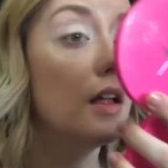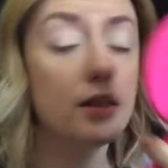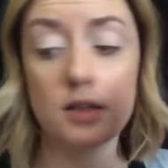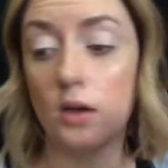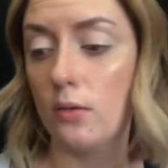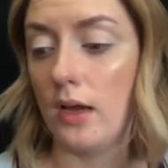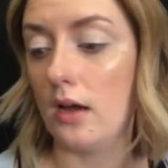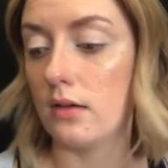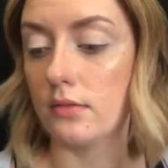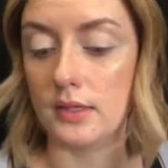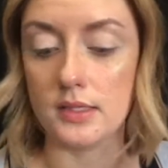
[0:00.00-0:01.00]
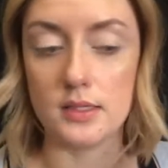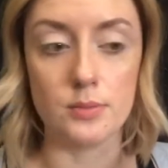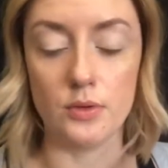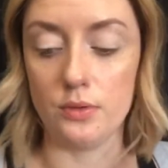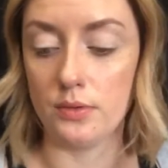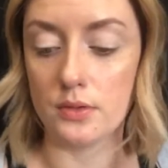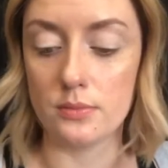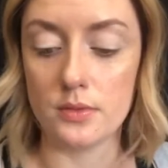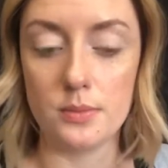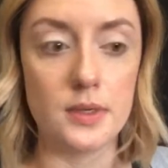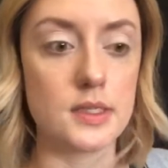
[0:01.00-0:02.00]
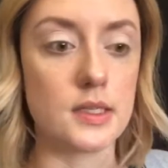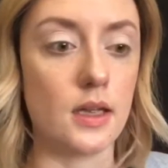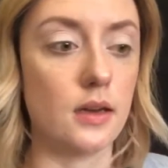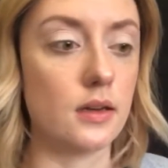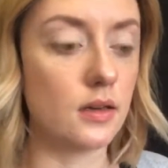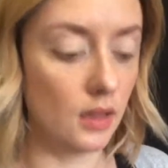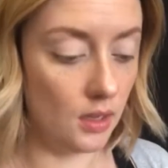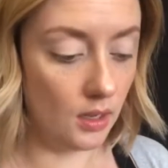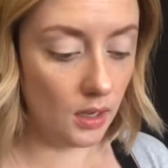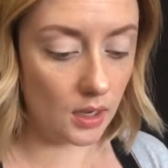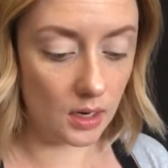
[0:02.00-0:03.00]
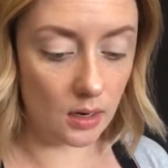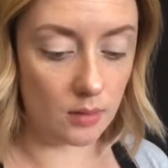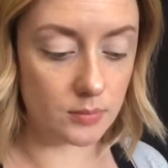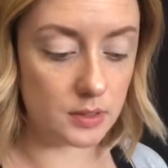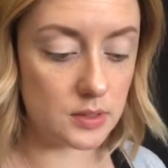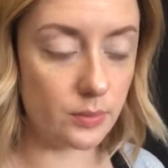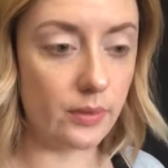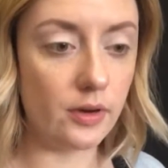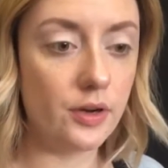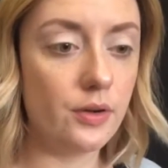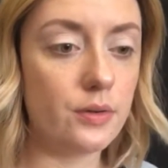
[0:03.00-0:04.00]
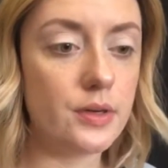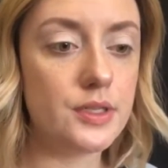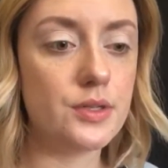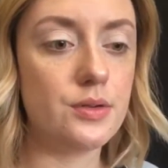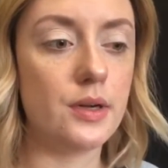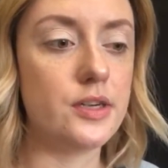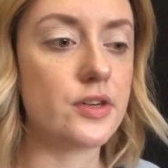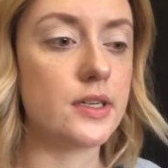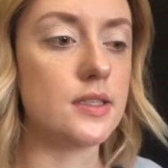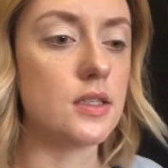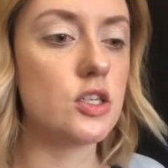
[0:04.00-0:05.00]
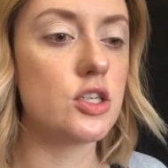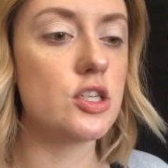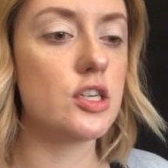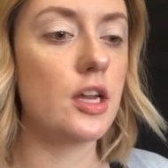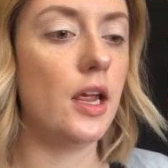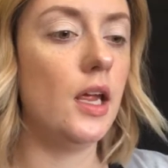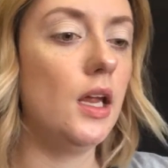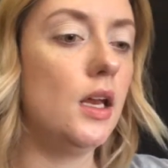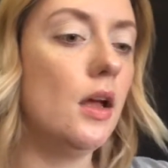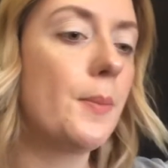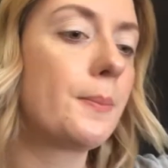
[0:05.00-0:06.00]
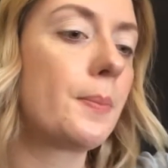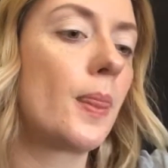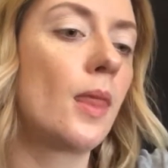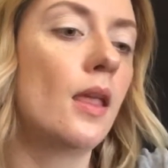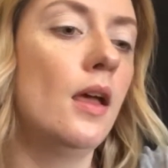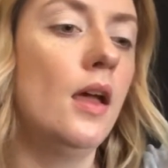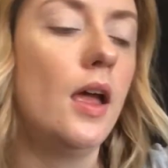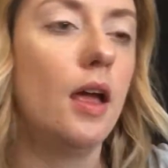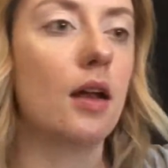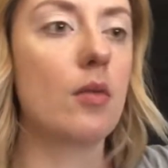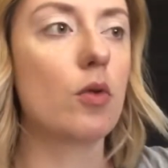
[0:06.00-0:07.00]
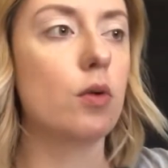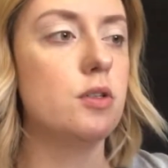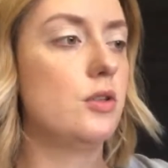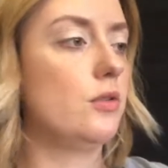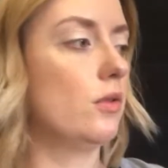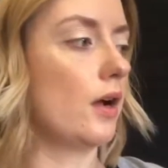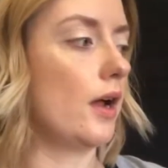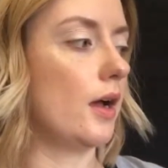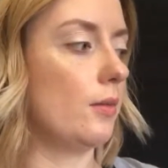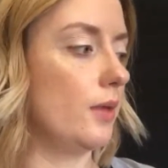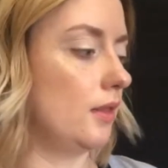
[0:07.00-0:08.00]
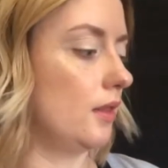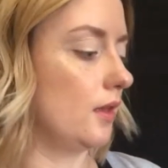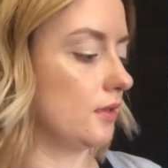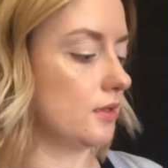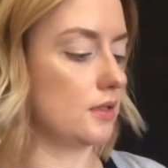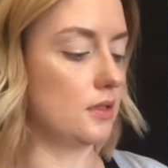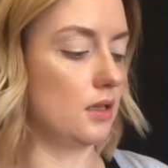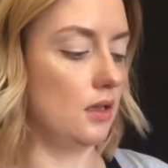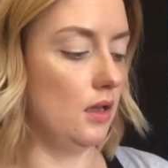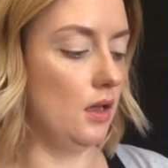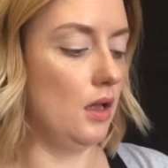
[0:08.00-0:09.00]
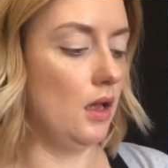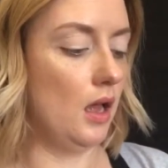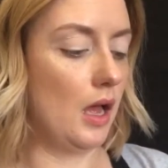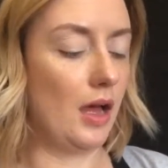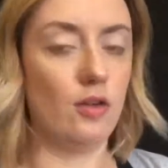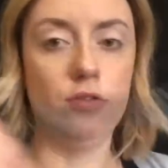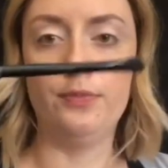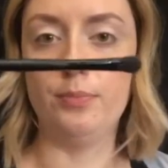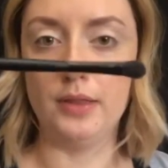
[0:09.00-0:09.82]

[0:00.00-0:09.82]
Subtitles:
It's going on really smooth, so I'm super excited. So we are going to go into a transition shade, and I'm going to grab this e.l.f.